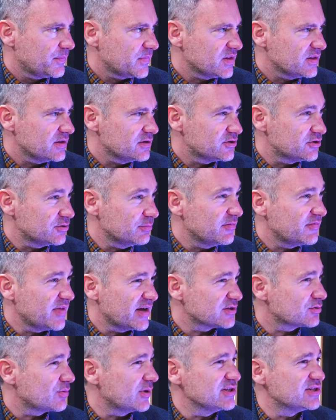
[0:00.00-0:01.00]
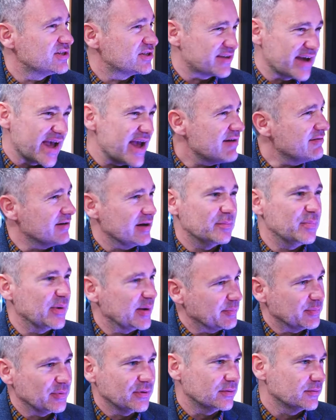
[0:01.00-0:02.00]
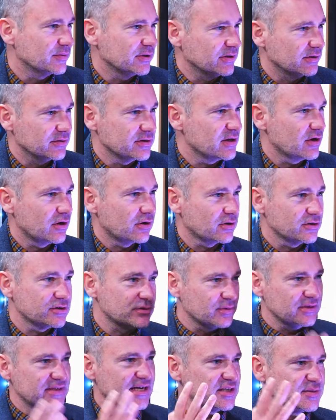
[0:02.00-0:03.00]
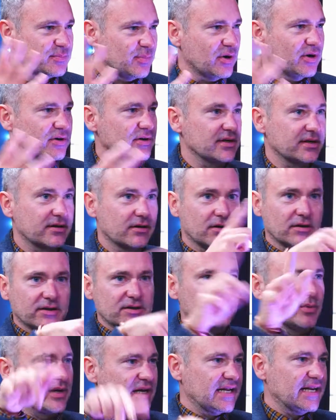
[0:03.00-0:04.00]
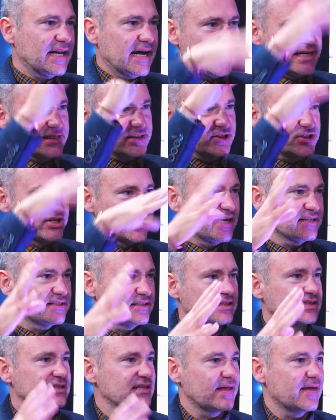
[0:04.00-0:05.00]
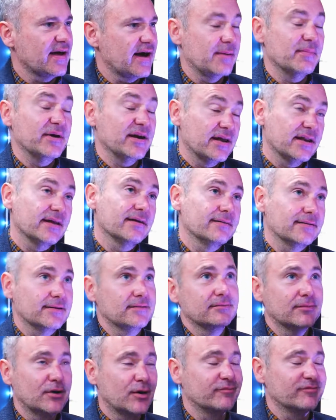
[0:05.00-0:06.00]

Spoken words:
some of that's quite scary to people. You log onto a dashboard and you got all these wiggly lines and charts and things like that. I mean, hopefully